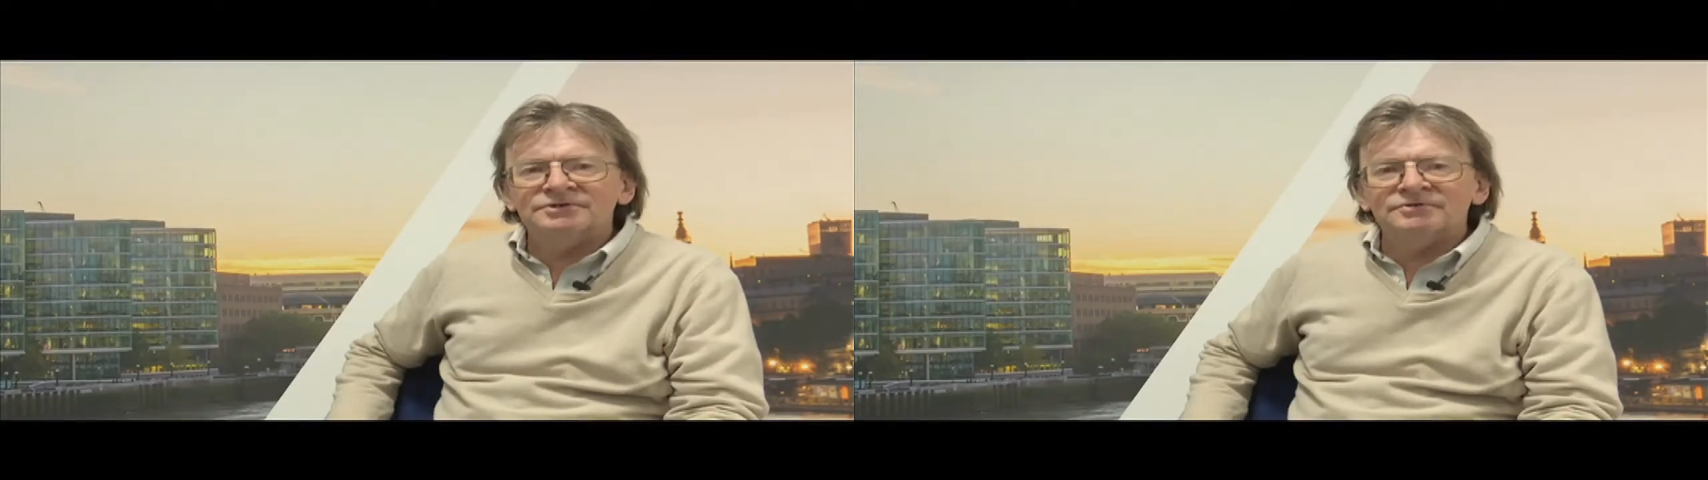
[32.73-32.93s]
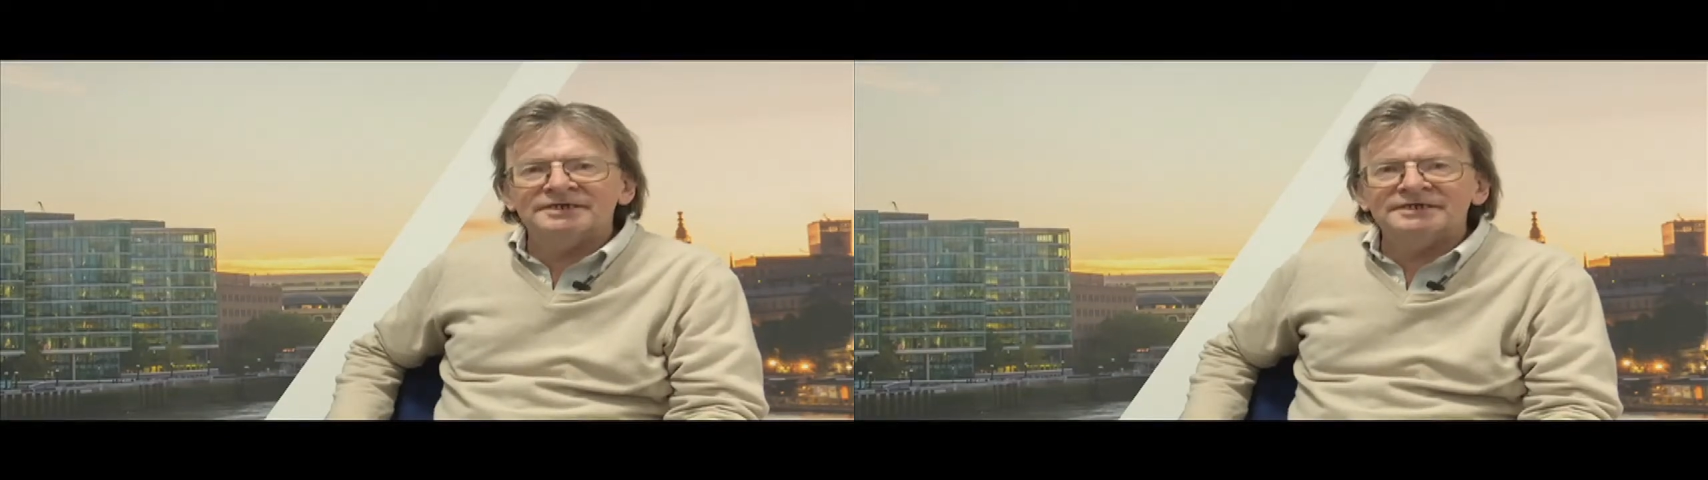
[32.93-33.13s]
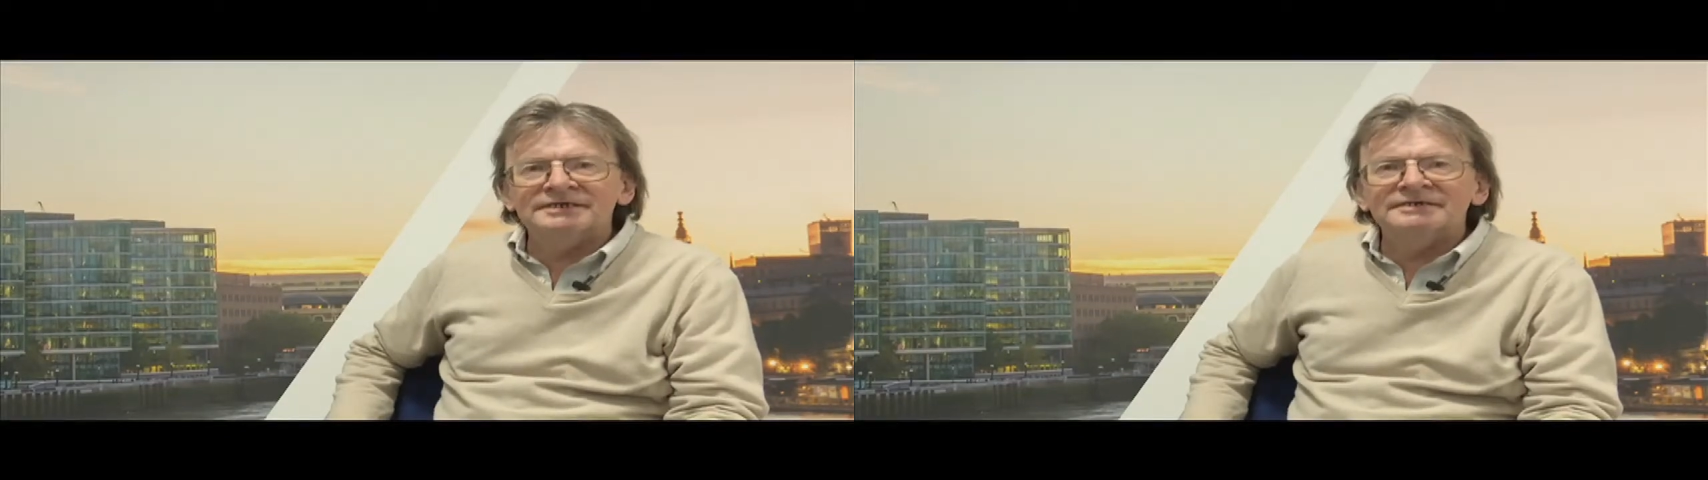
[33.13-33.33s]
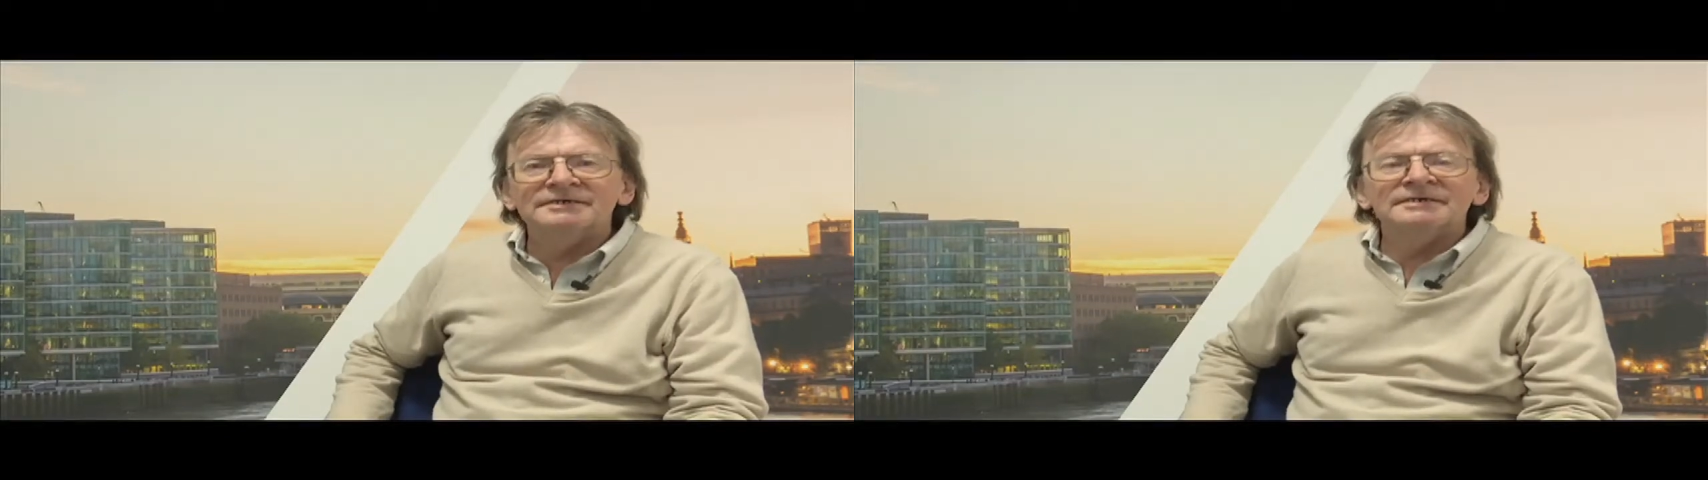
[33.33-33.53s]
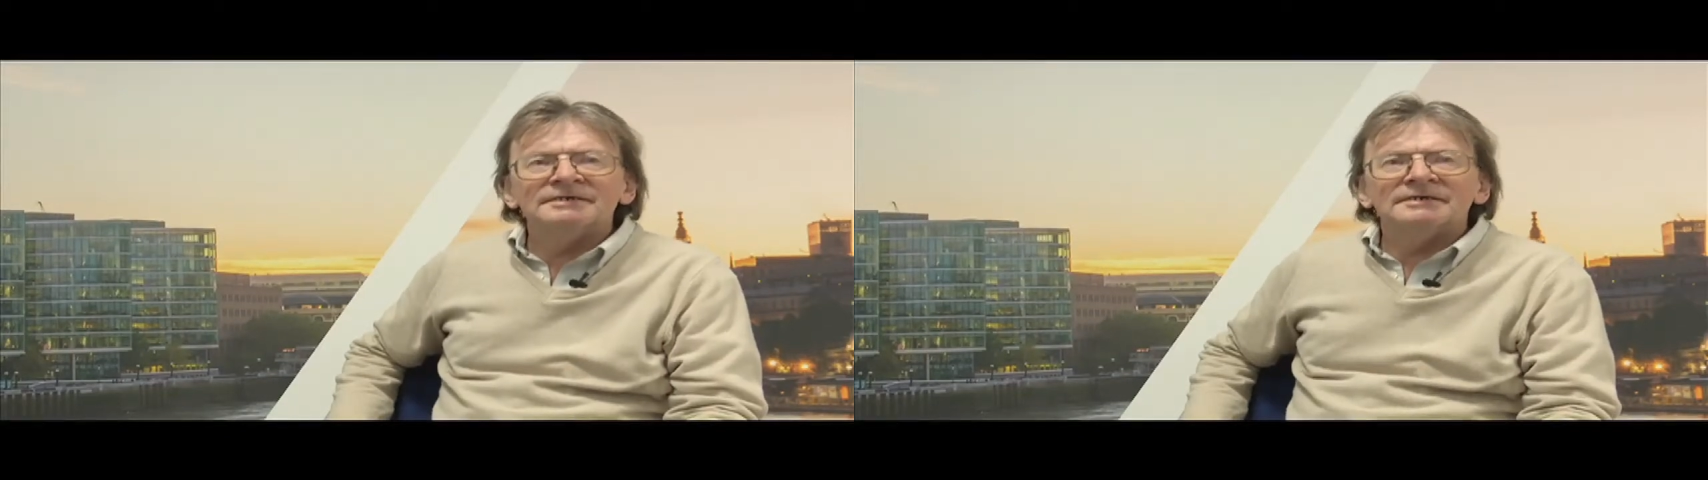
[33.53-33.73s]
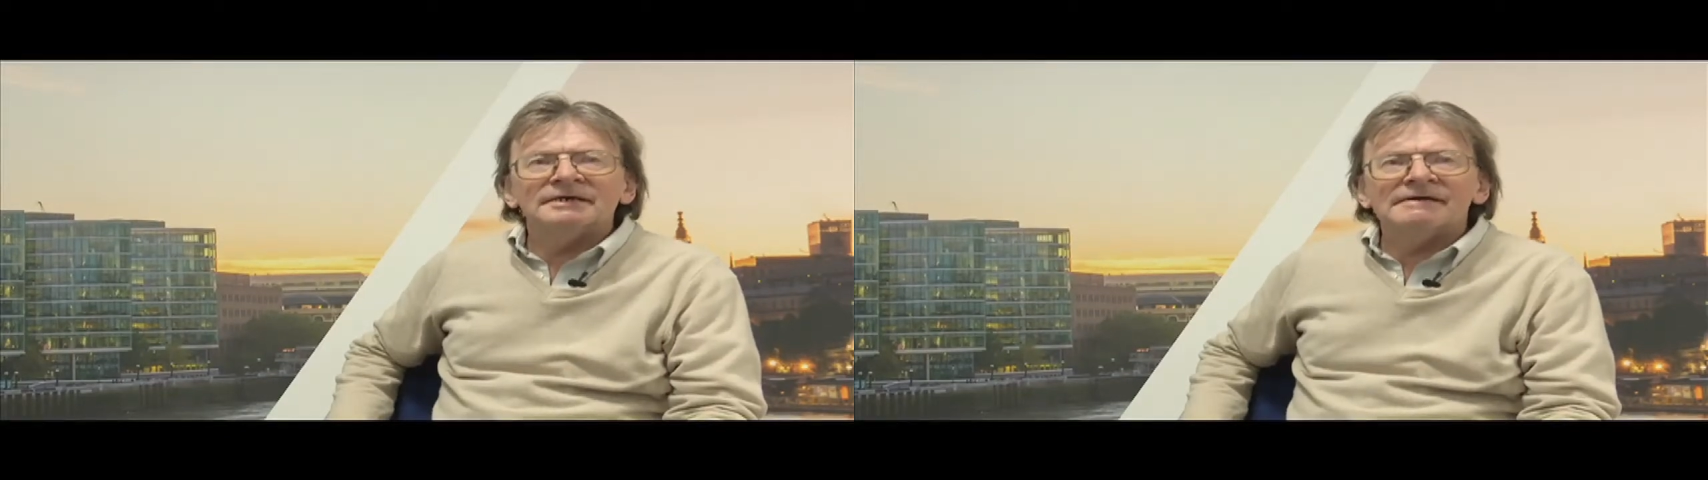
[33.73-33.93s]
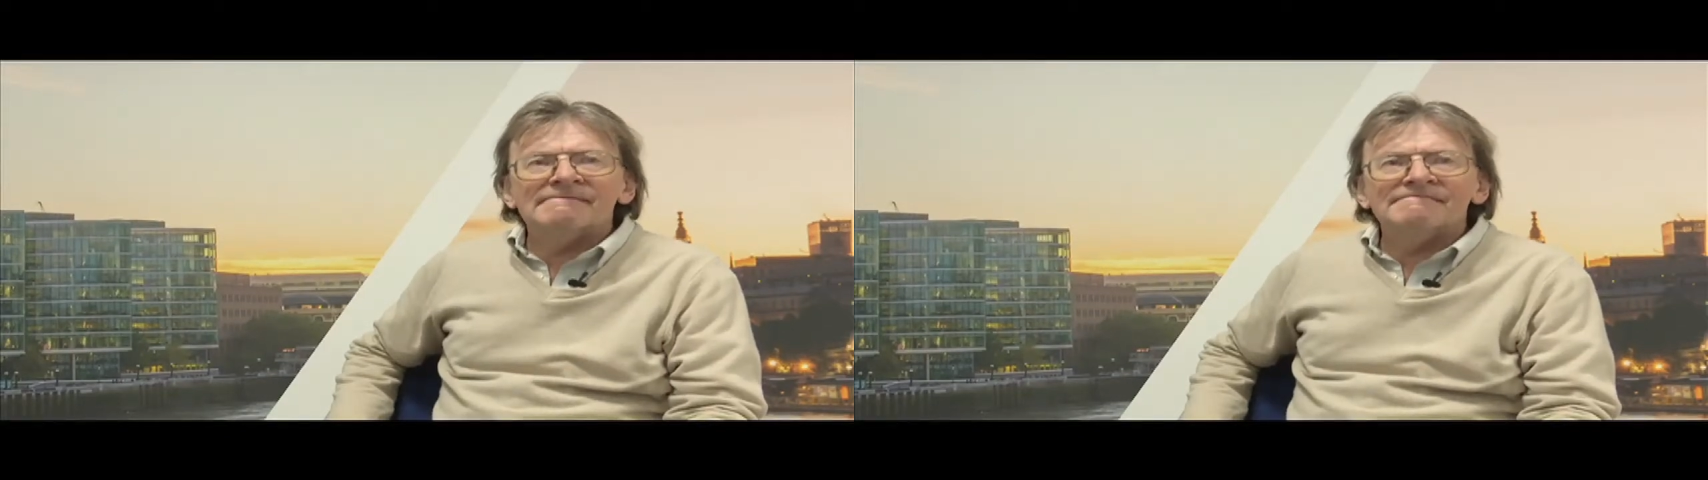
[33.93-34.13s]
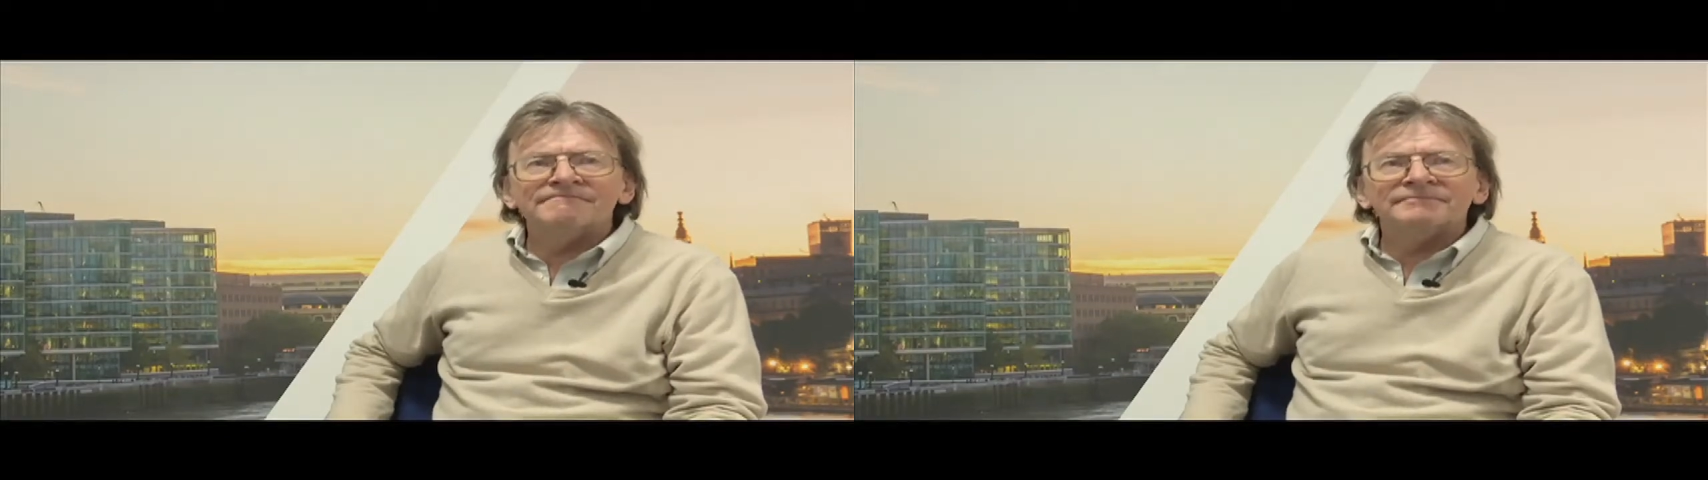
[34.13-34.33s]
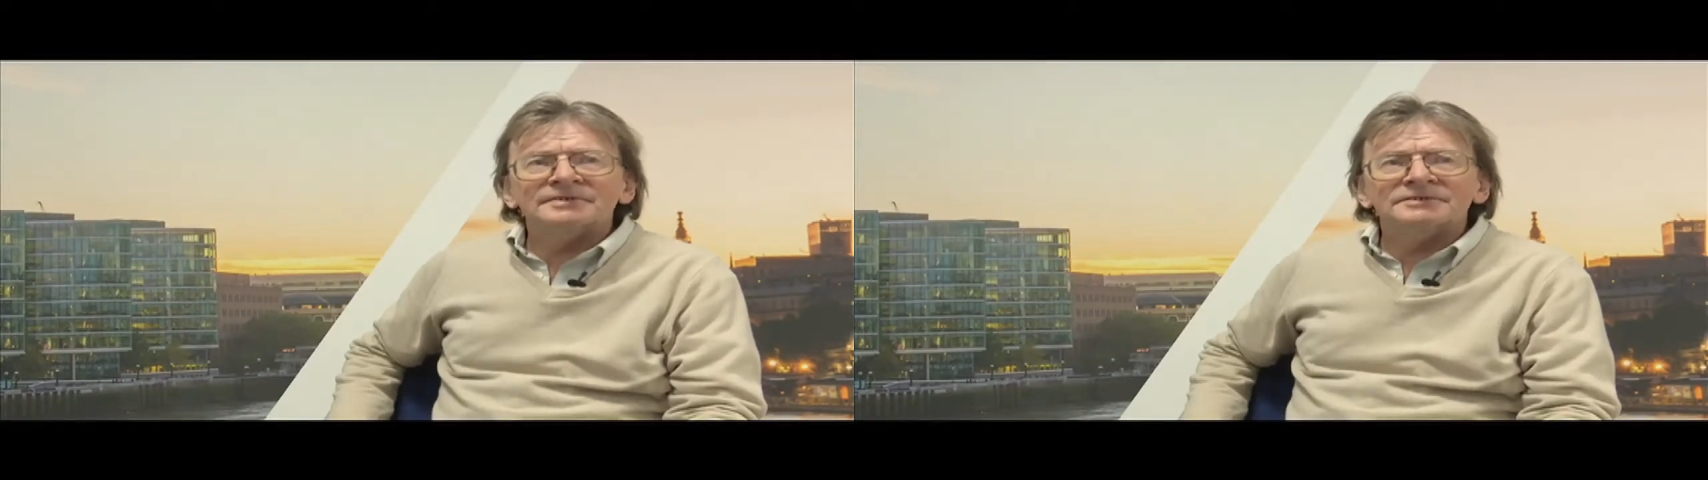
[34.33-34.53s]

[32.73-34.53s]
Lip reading: UAE.